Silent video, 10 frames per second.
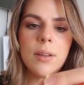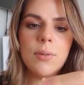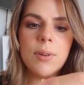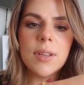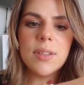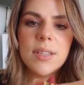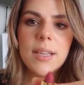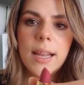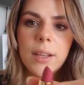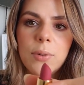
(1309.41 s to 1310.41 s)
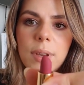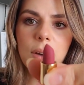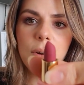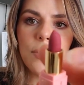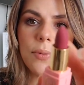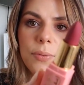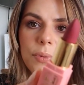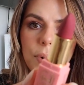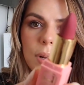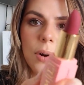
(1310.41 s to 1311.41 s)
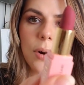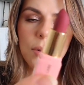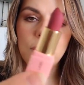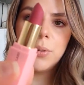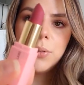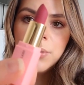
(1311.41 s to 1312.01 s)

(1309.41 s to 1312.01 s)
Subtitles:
You can see, like, you can go for a color